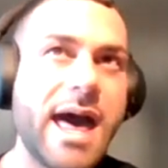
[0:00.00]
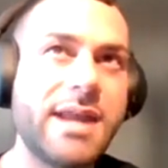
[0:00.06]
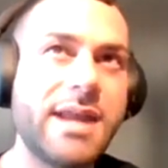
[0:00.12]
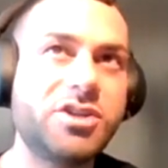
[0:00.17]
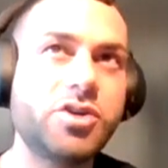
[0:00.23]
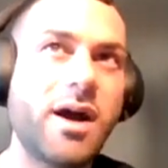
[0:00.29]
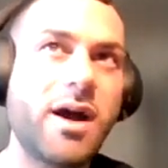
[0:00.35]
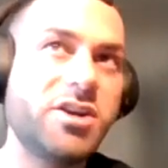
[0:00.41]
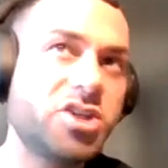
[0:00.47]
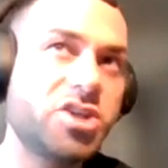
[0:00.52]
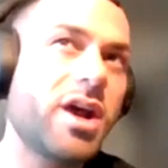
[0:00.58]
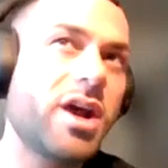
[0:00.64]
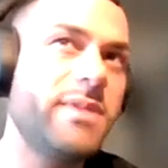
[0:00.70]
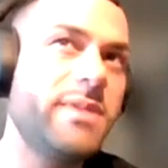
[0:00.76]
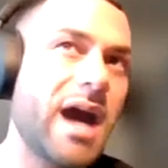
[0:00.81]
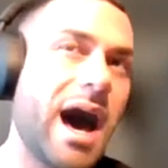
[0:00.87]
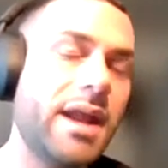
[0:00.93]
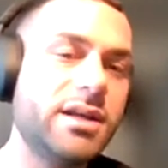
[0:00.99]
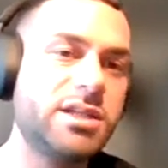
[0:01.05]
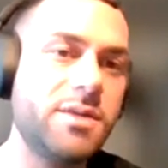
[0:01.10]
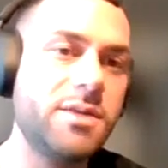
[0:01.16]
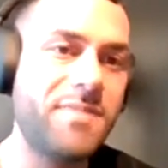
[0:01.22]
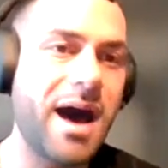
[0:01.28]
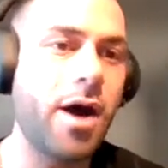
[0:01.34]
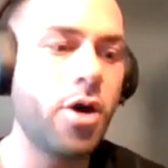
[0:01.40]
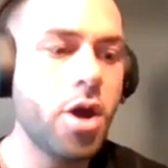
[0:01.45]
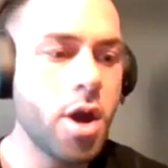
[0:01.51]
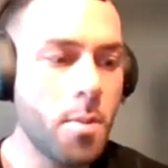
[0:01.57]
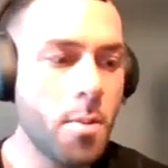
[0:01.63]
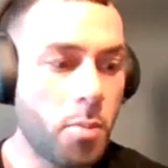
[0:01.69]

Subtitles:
And so I just try to be honest about